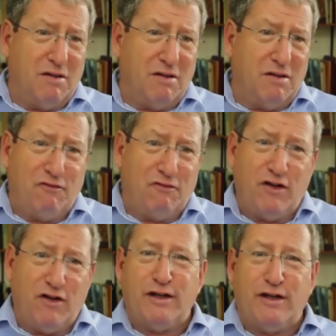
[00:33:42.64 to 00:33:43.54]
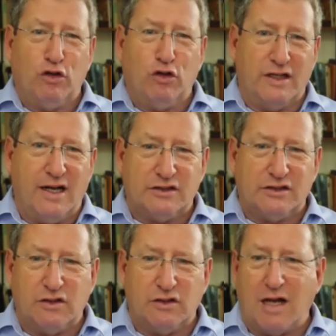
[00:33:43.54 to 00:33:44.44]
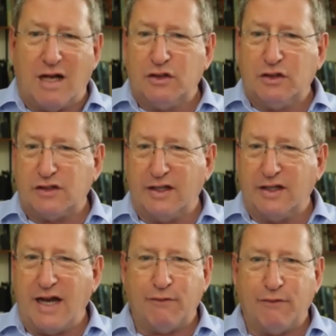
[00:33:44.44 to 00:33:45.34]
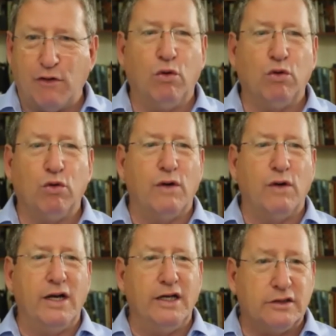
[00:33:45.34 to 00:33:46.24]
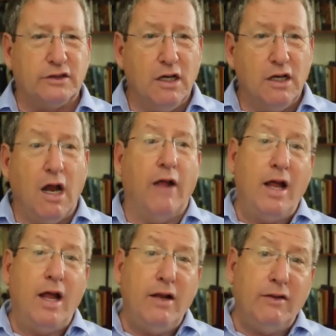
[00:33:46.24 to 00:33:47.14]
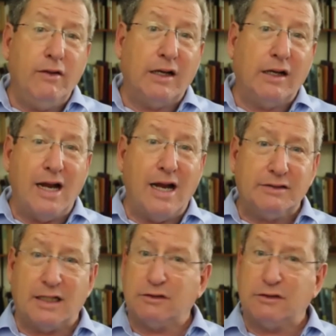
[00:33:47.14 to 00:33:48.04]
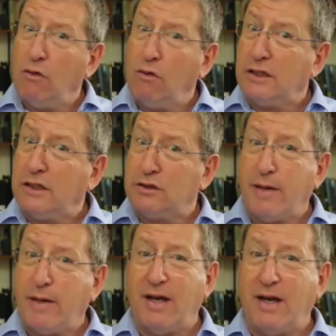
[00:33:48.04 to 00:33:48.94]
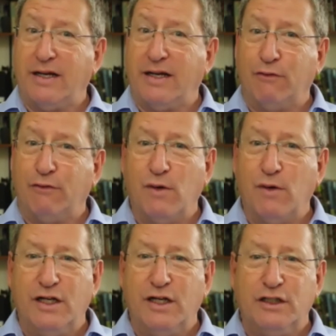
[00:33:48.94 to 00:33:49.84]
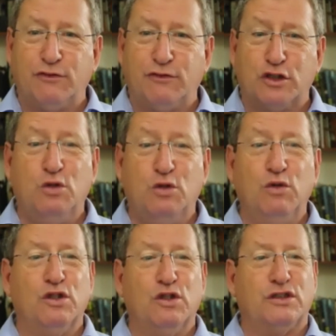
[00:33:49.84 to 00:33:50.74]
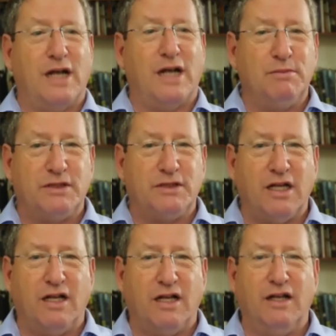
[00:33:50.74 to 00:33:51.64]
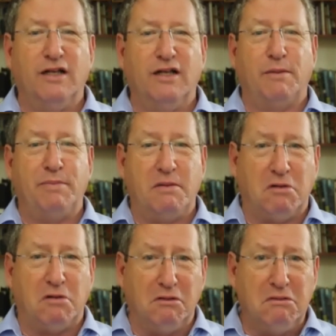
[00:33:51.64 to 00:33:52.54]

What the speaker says: very difficult in ICE. So now you can suddenly have a whole range. And then the guy says, okay, so maybe I can have a range of scooters I'm selling to people.